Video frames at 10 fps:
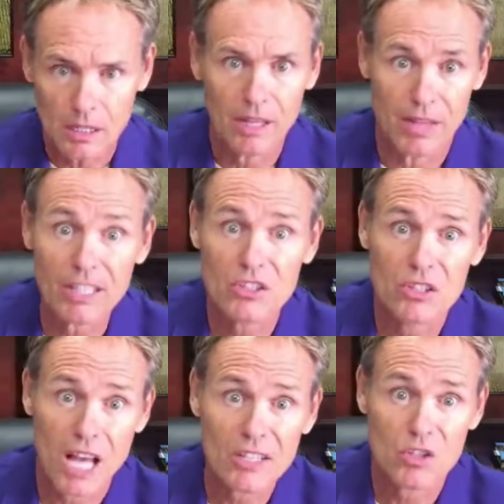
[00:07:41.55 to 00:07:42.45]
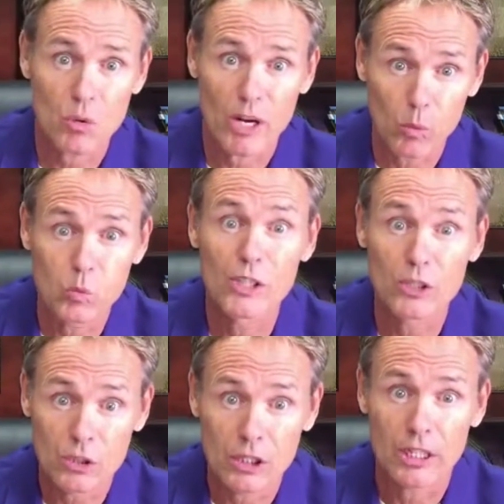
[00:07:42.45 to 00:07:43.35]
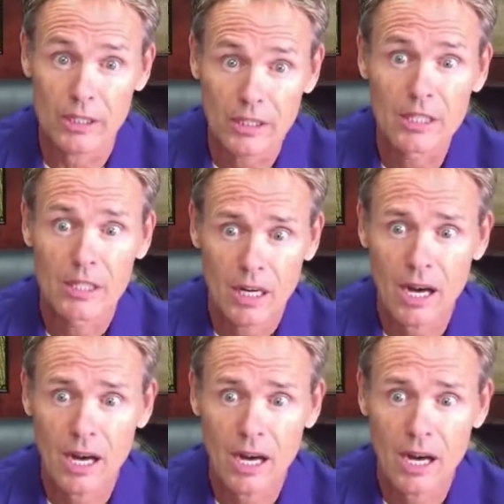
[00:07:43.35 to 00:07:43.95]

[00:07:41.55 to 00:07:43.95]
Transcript: that's the way a real good